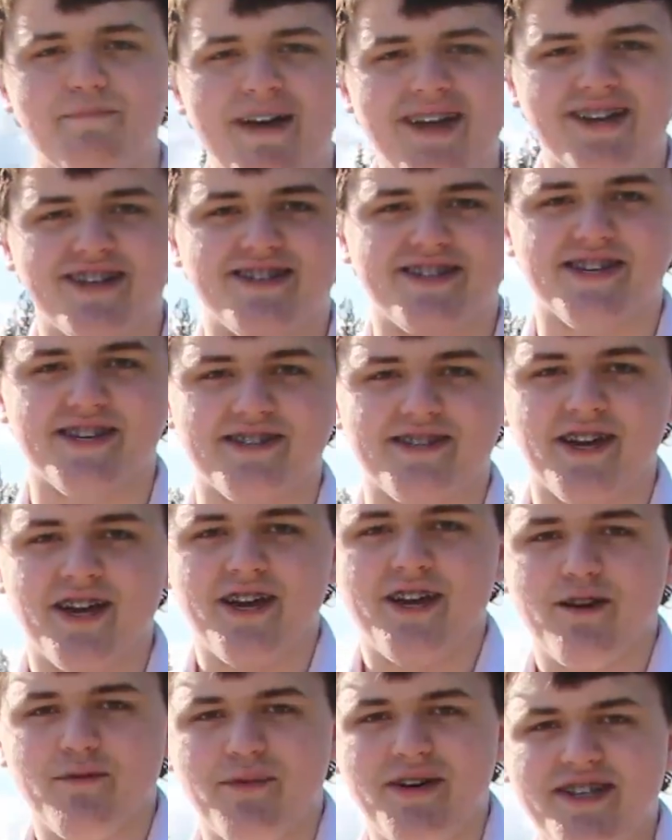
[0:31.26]
Menaces,
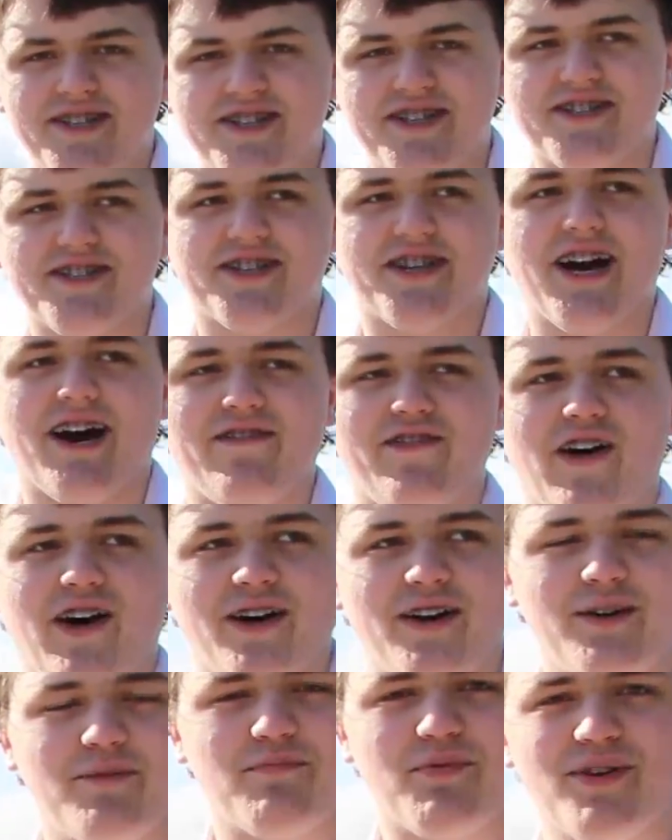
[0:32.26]
we discover
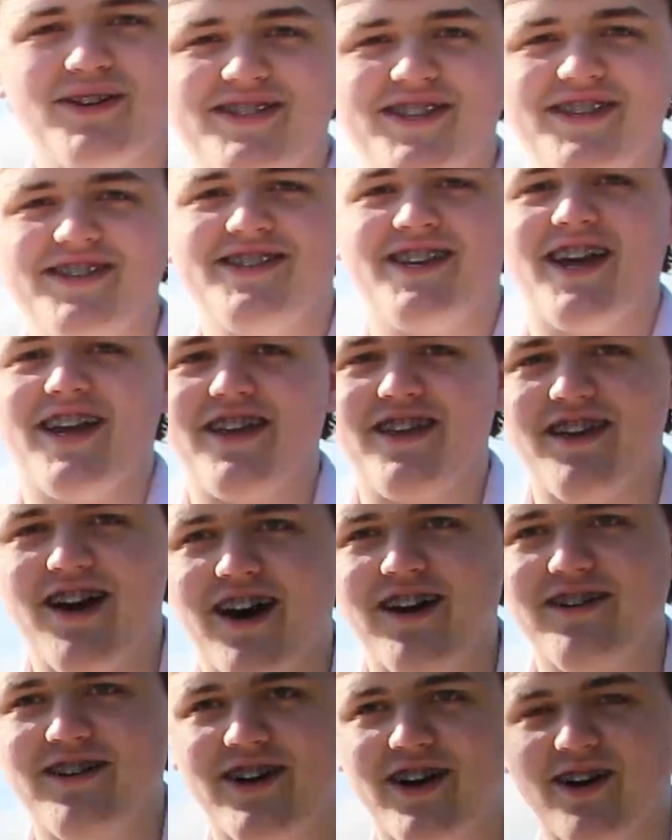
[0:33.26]
prison's
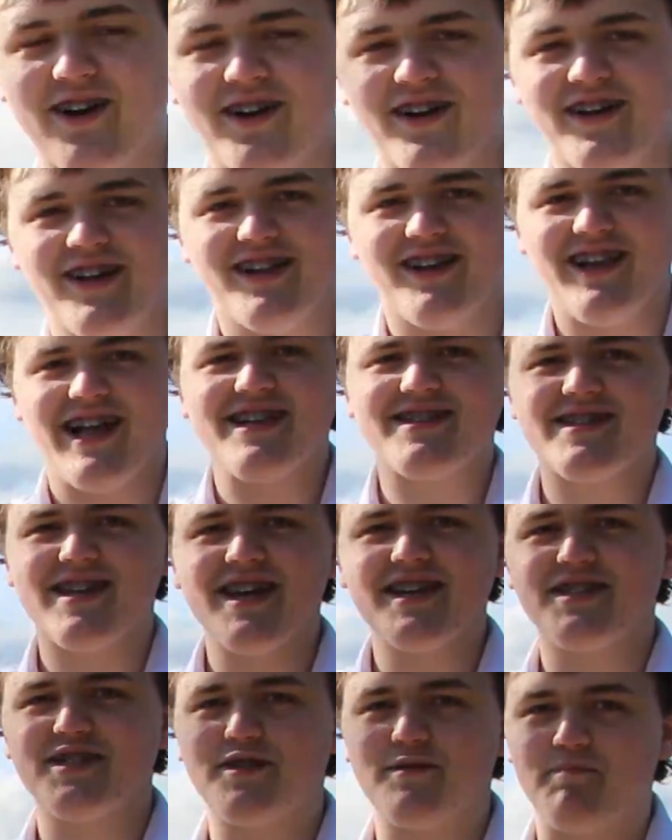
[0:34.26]
younger, less
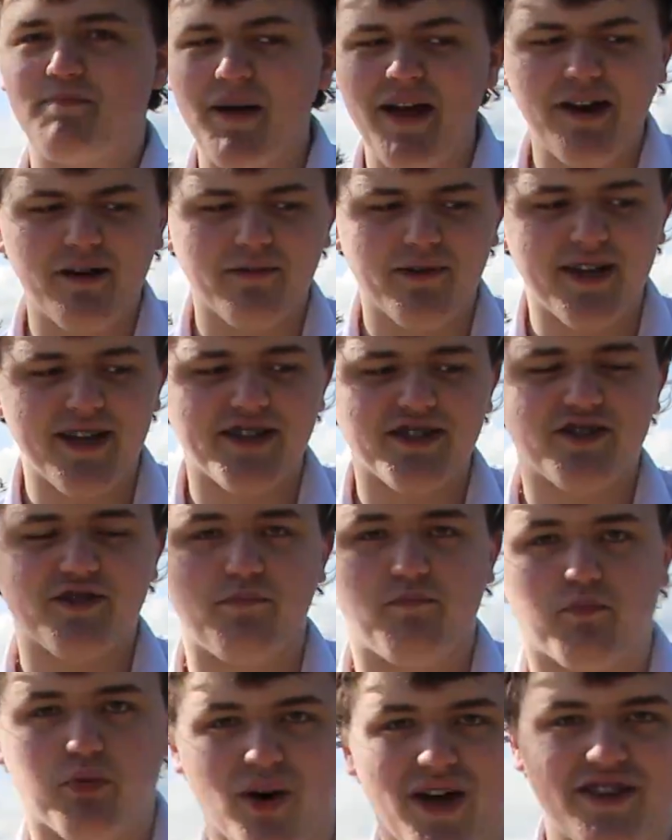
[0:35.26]
experienced
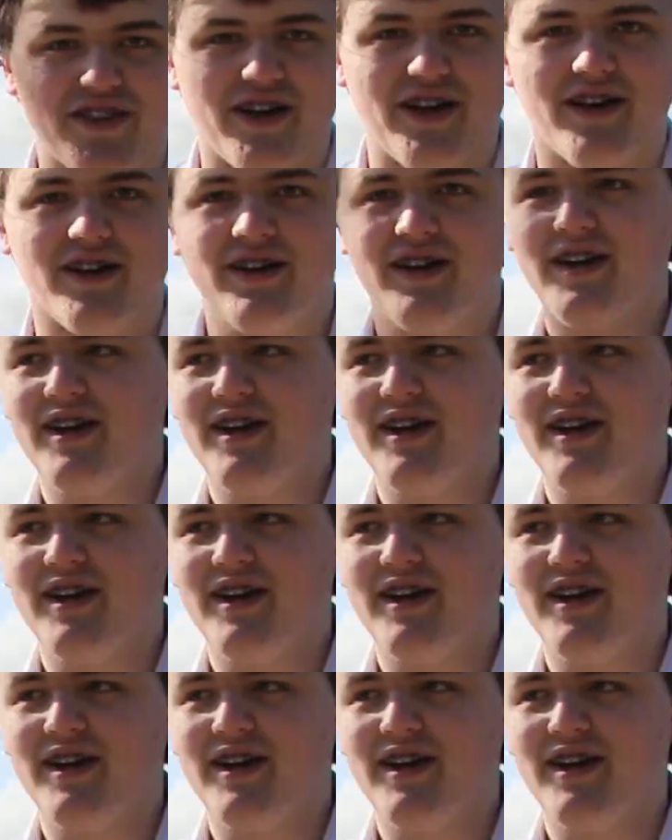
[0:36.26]
brother,